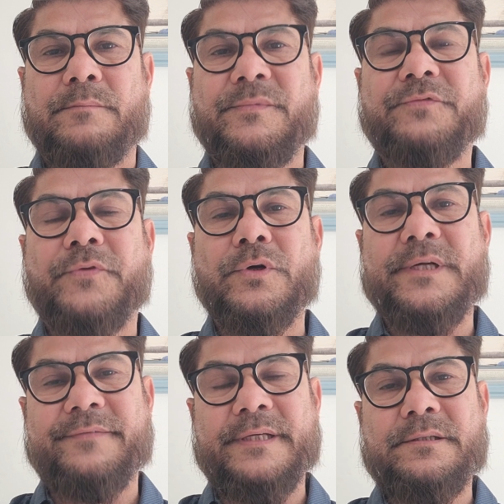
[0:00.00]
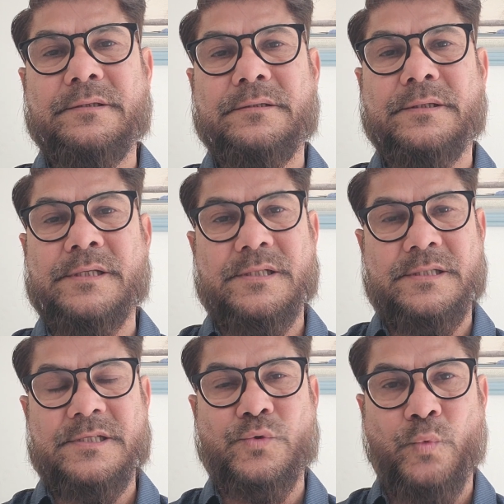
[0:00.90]
Before leaving
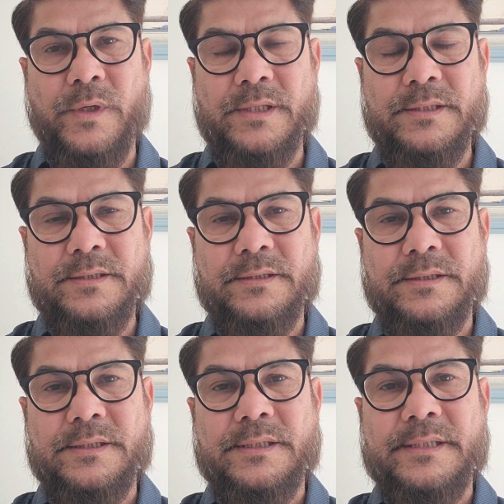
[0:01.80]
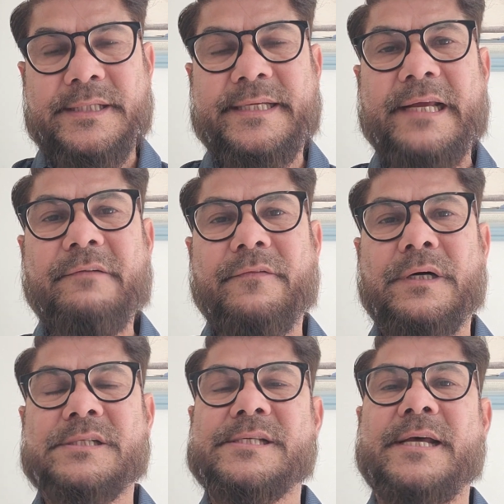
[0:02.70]
this world, he
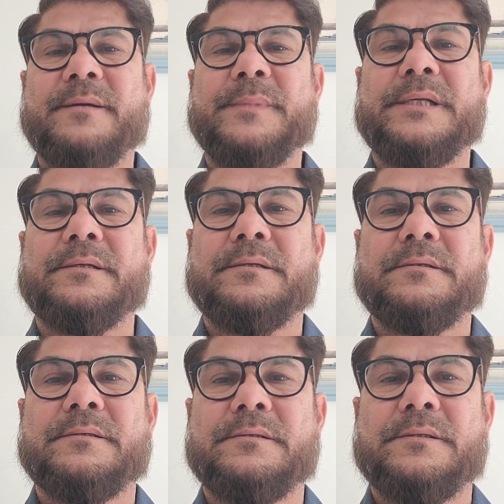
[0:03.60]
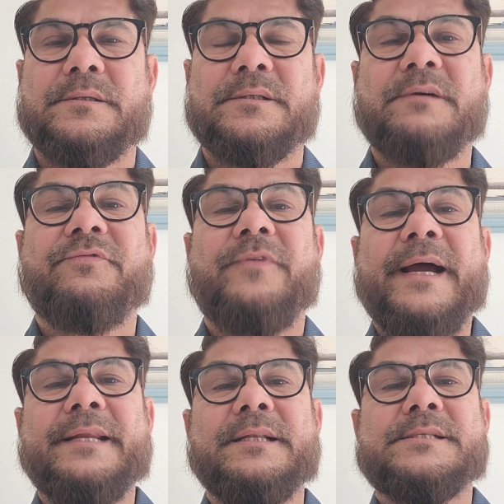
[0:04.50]
gave a sermon, the
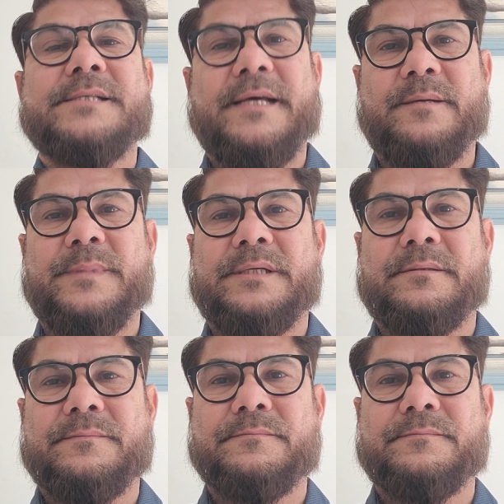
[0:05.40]
final sermon.